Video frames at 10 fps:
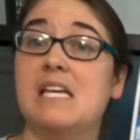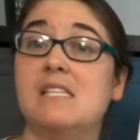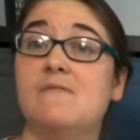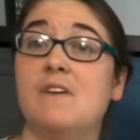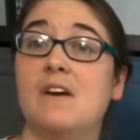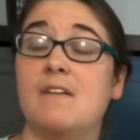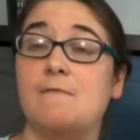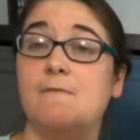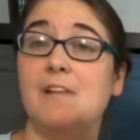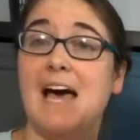is very
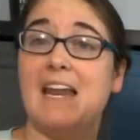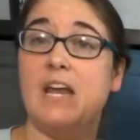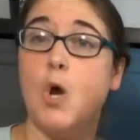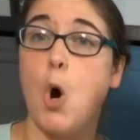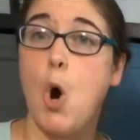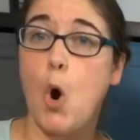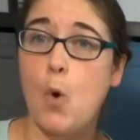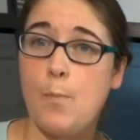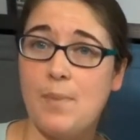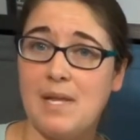flat and
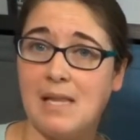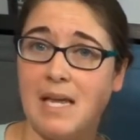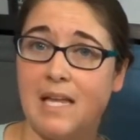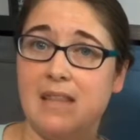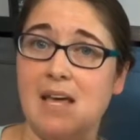open land.